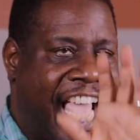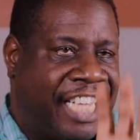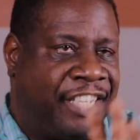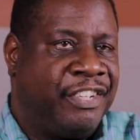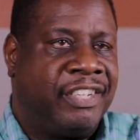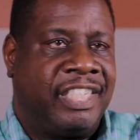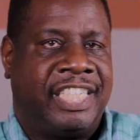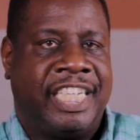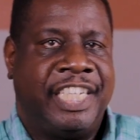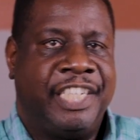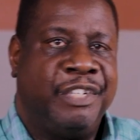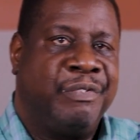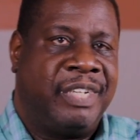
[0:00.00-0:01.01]
As you
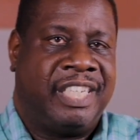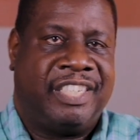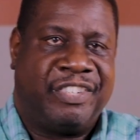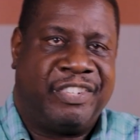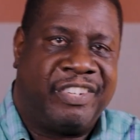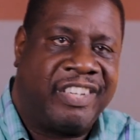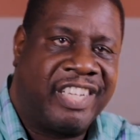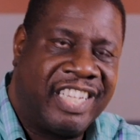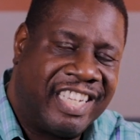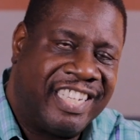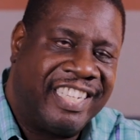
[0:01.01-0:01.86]
continue in your